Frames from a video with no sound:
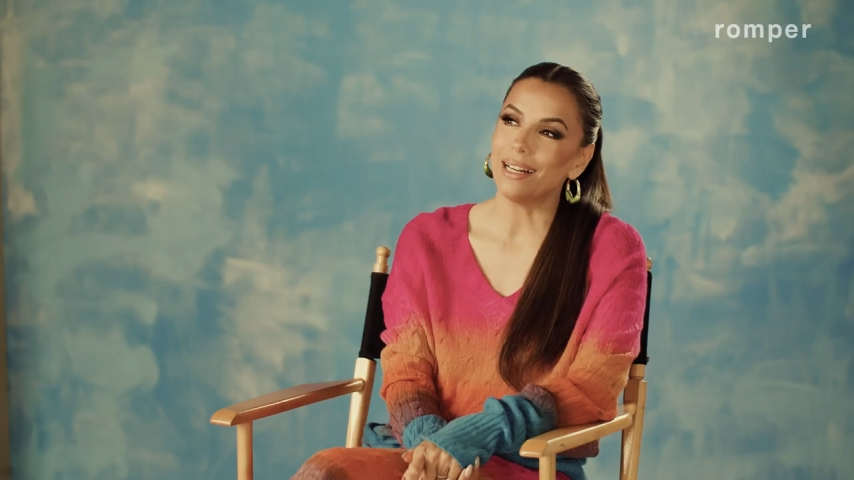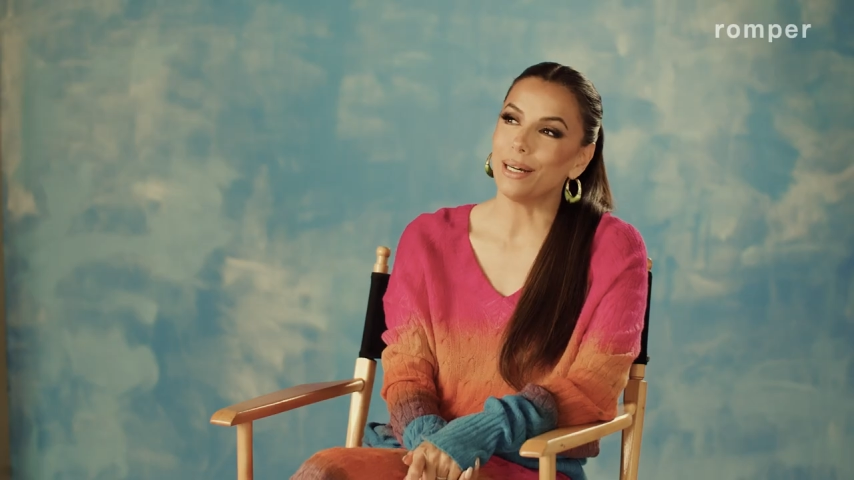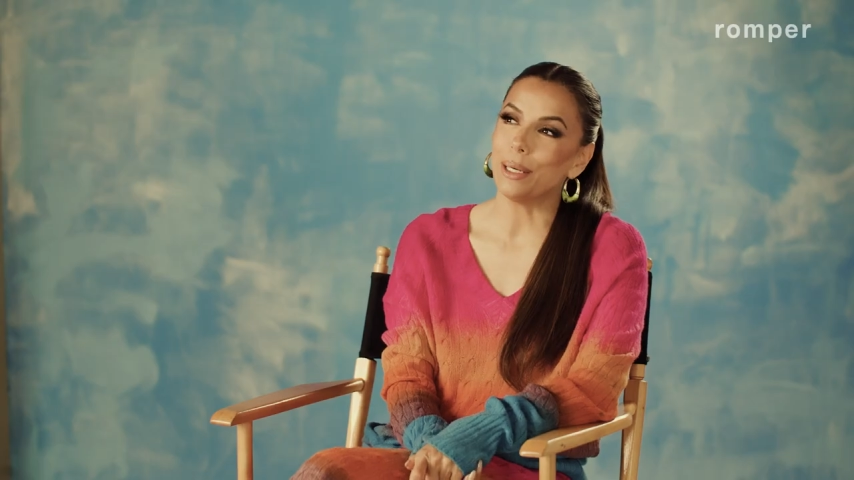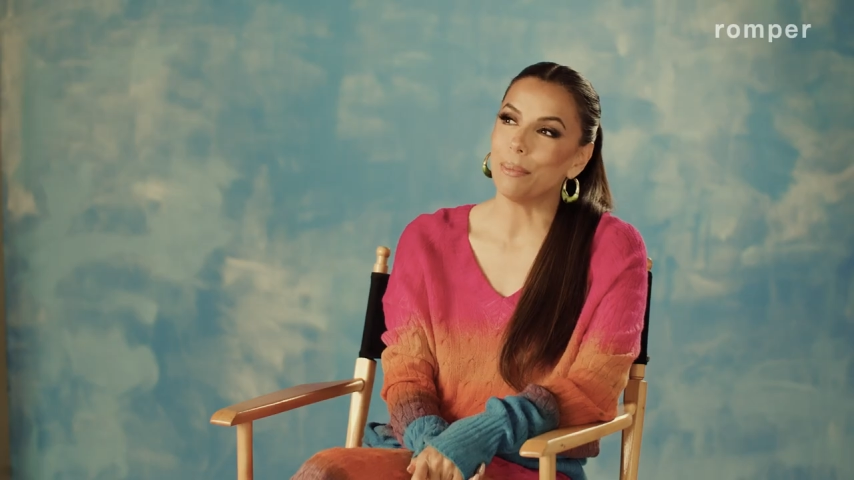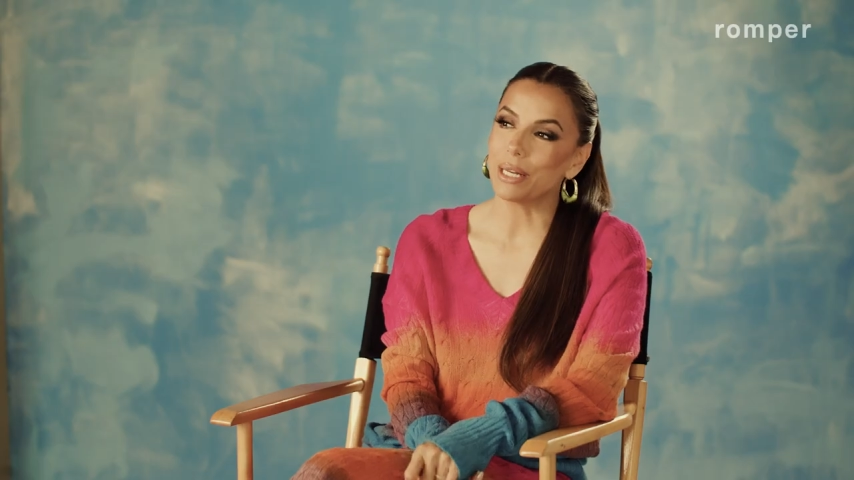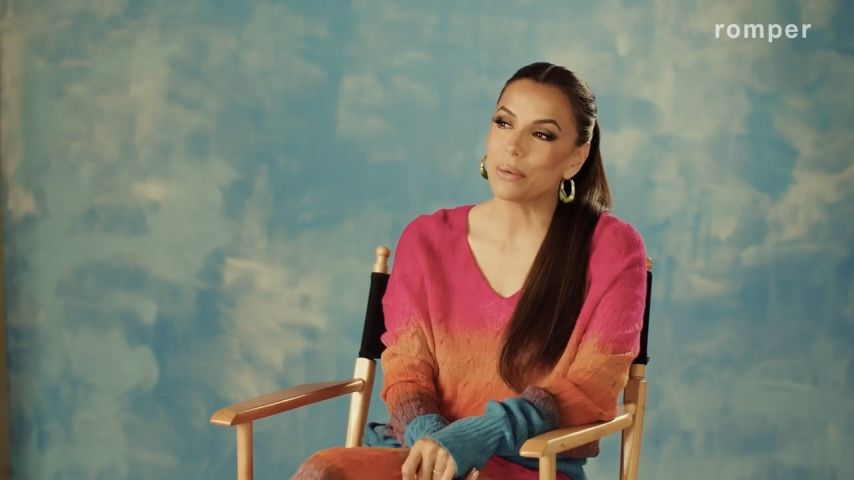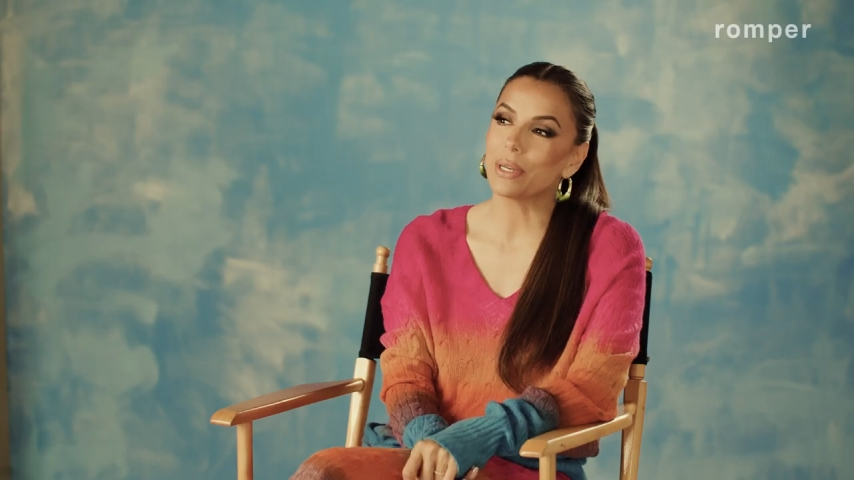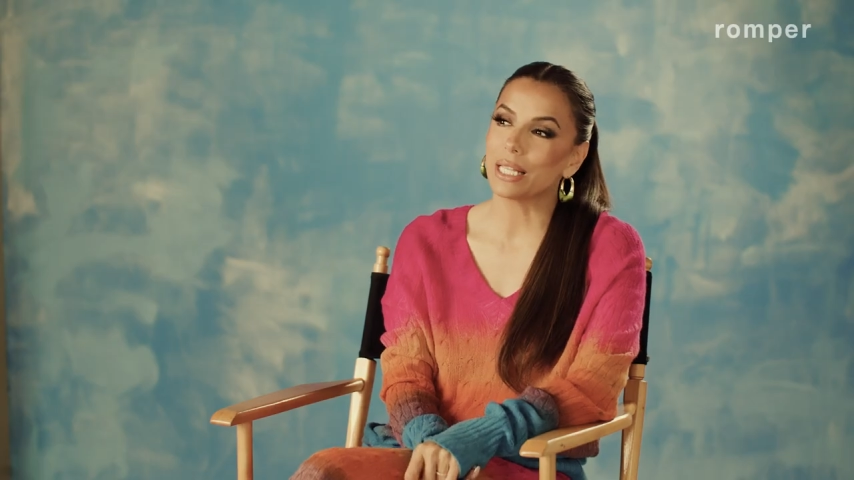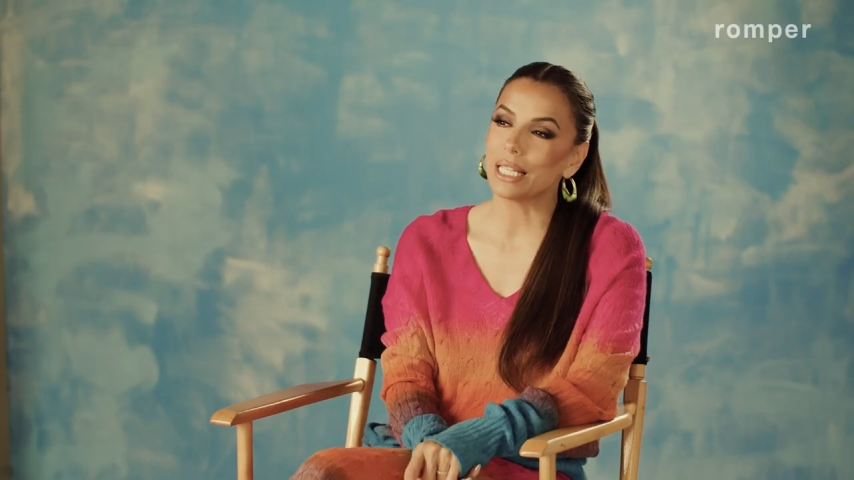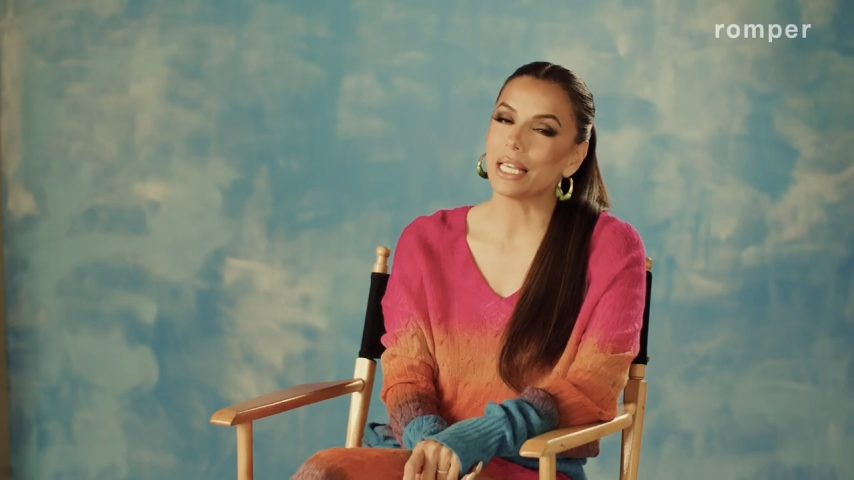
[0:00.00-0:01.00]
Um, but he
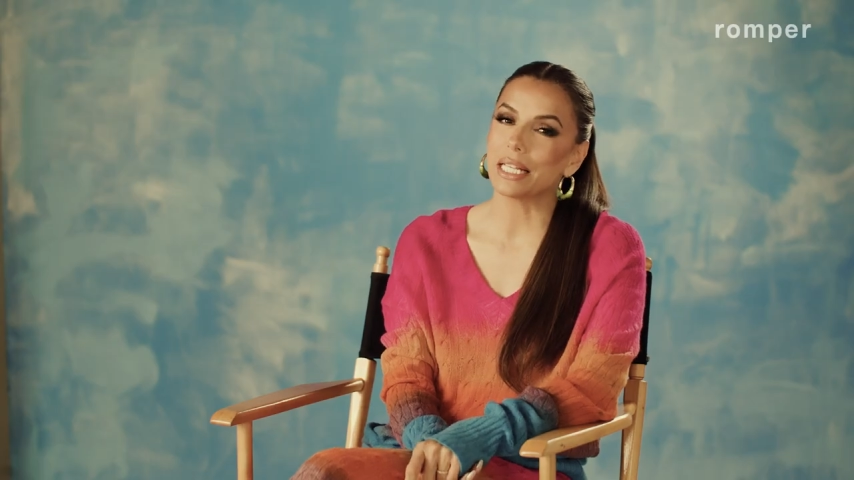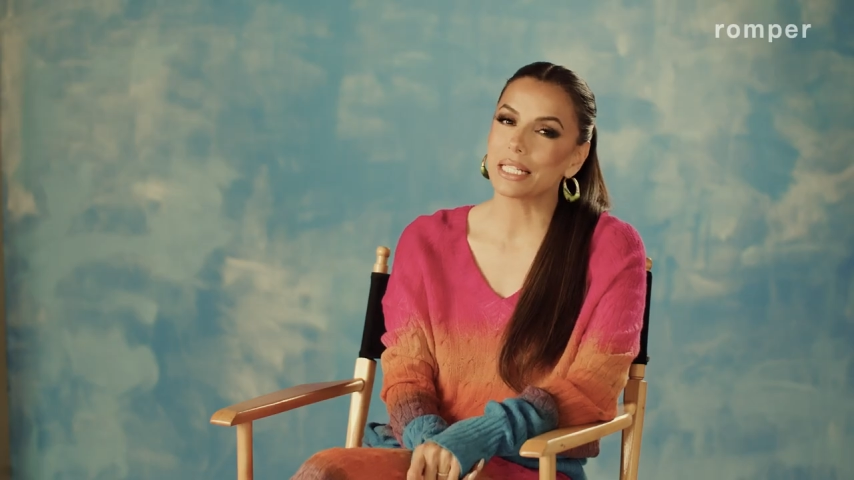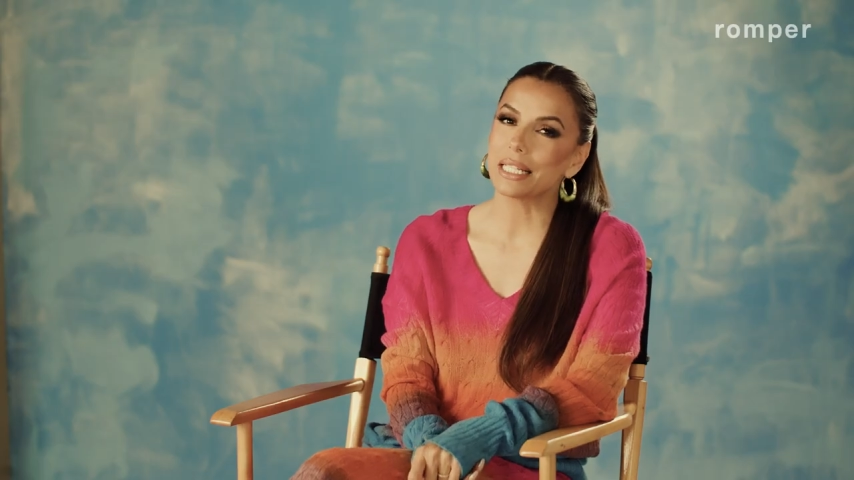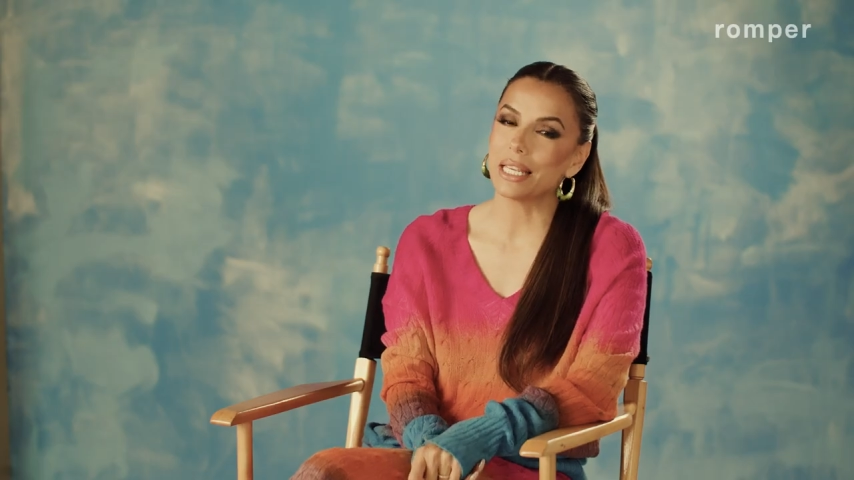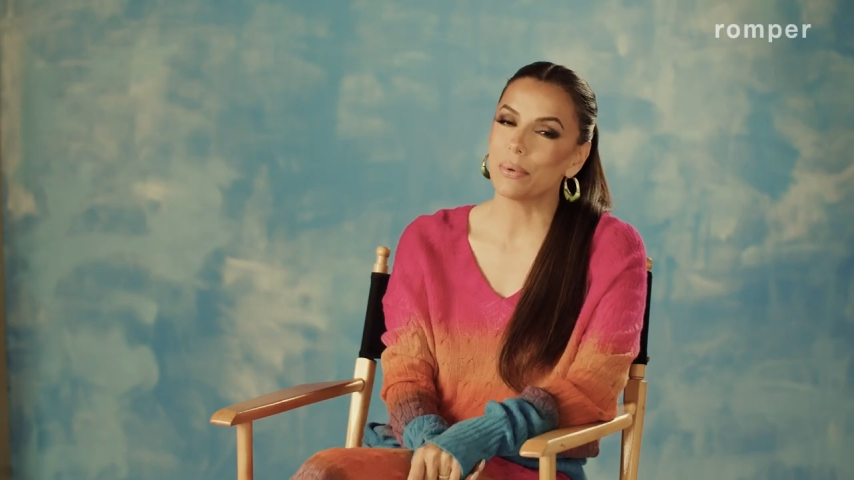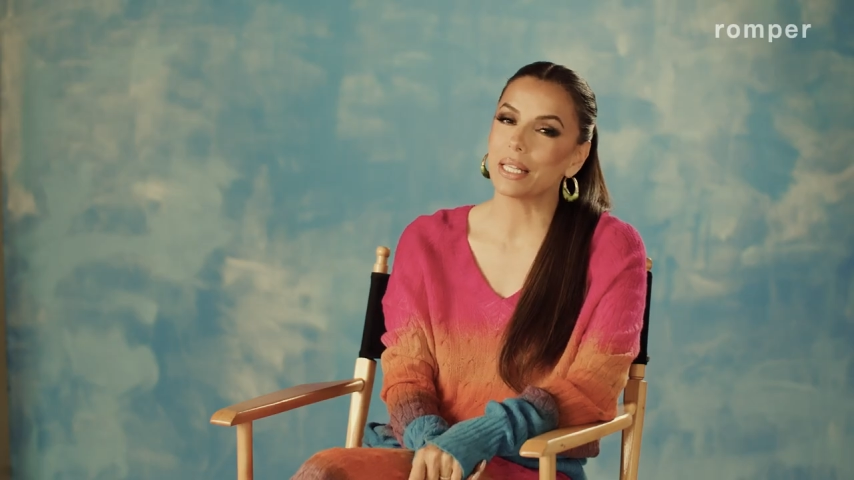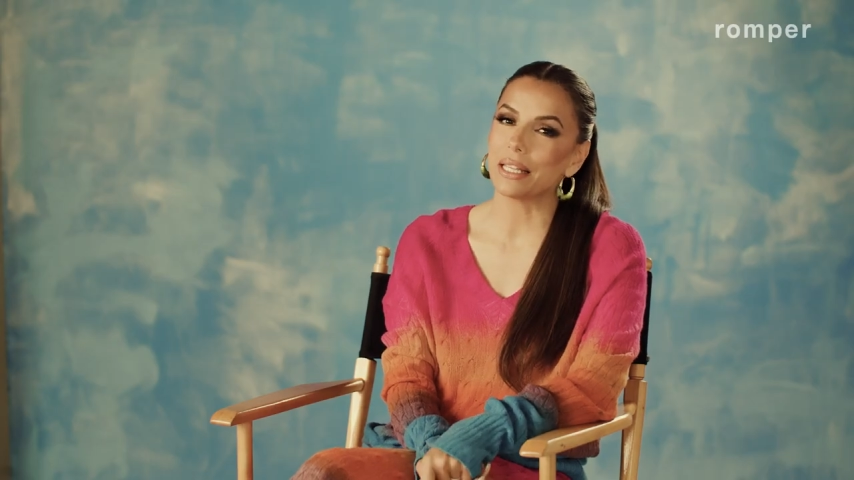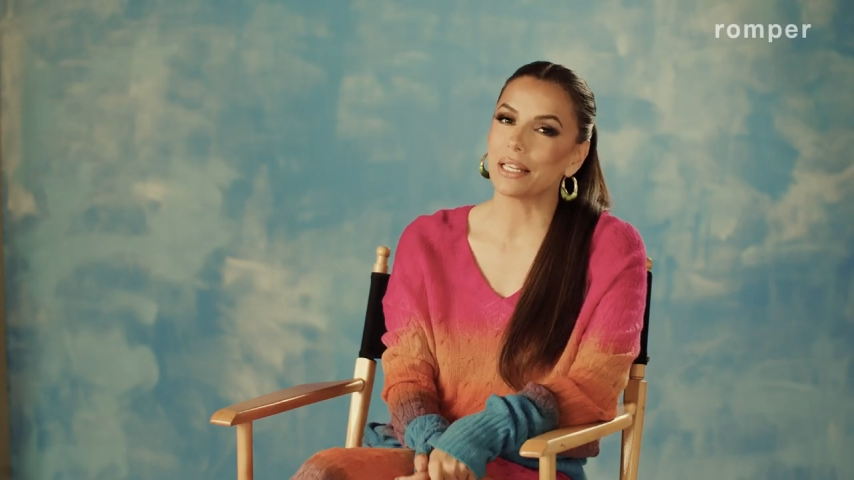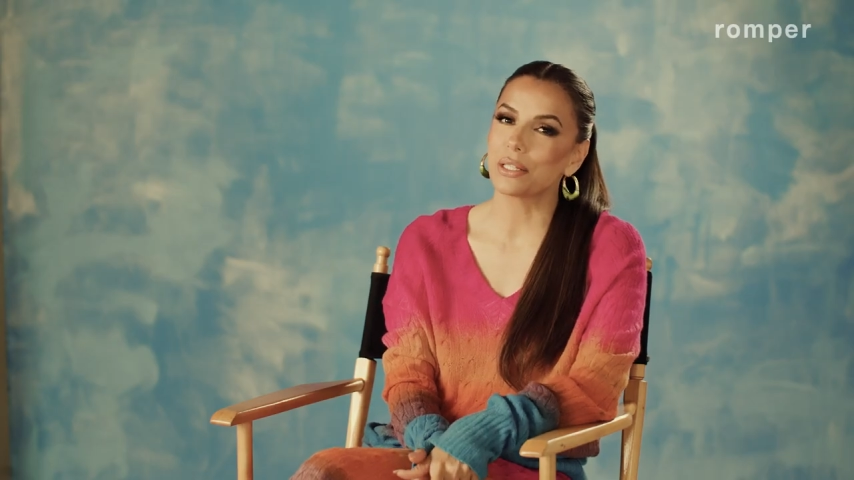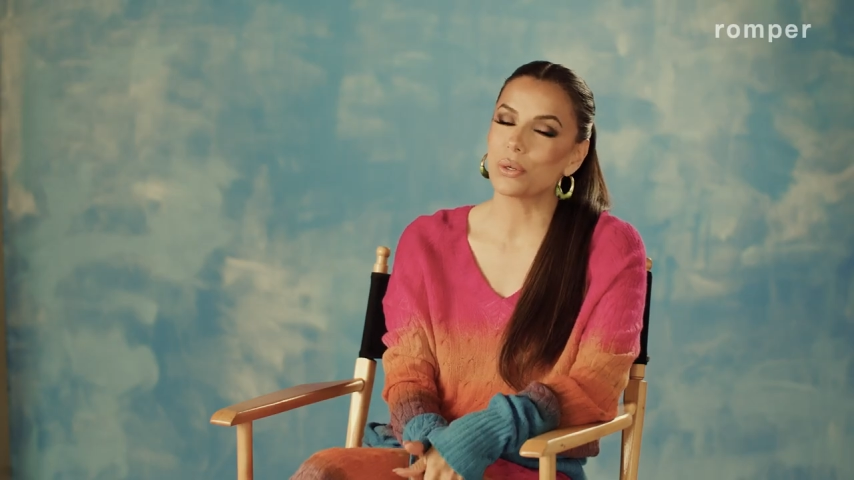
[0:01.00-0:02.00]
really likes, he really
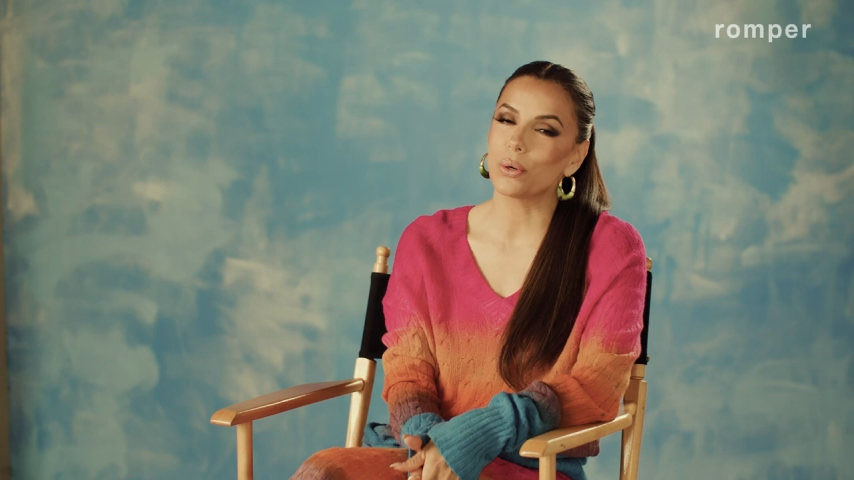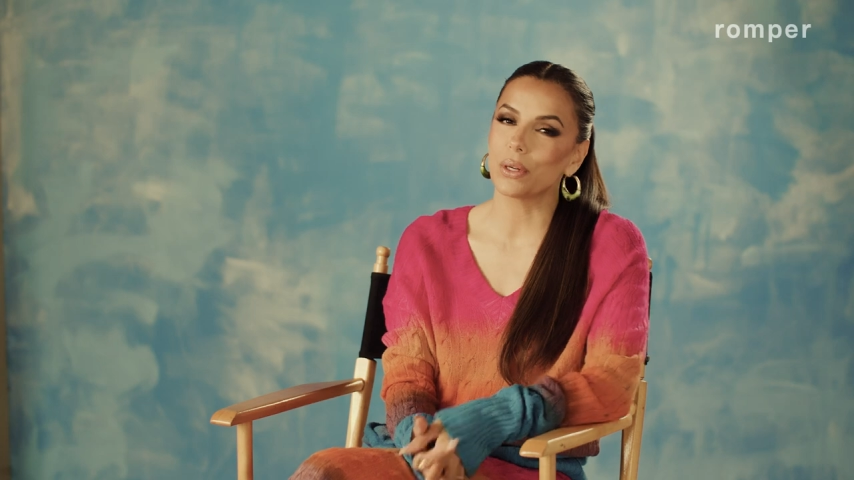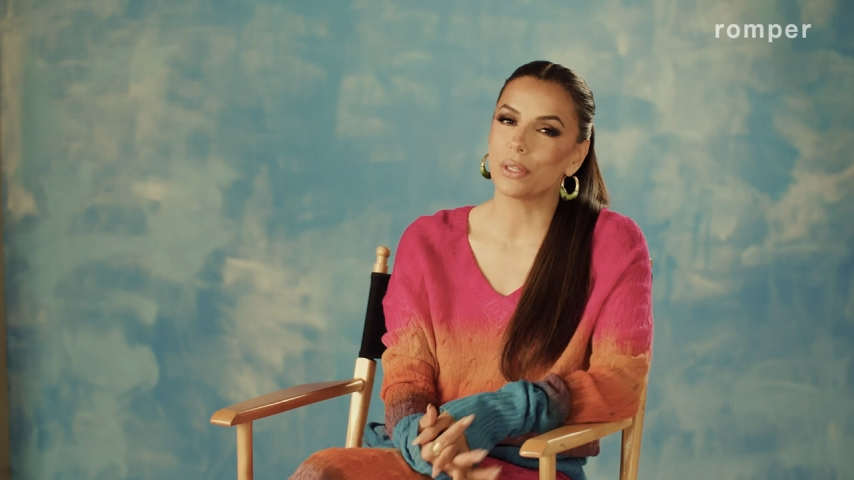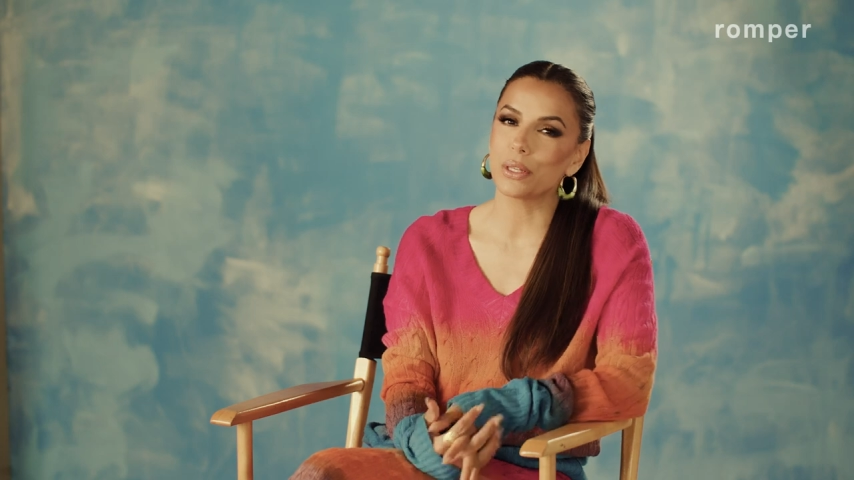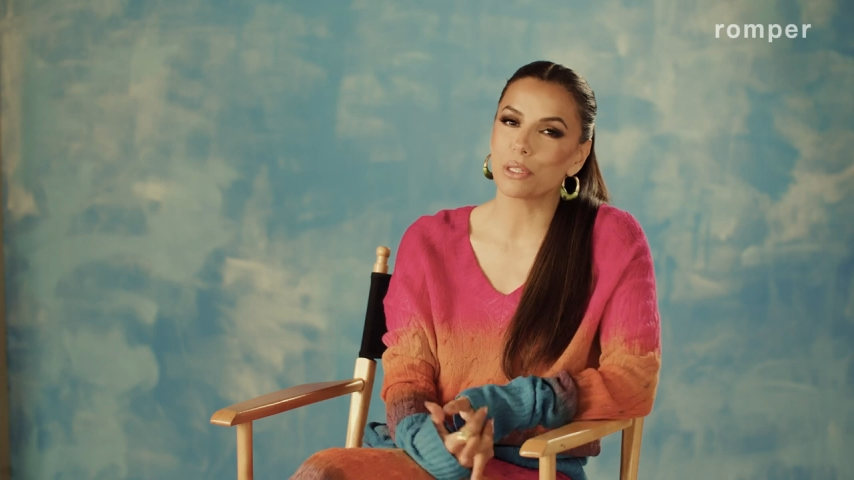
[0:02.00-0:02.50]
likes Dora the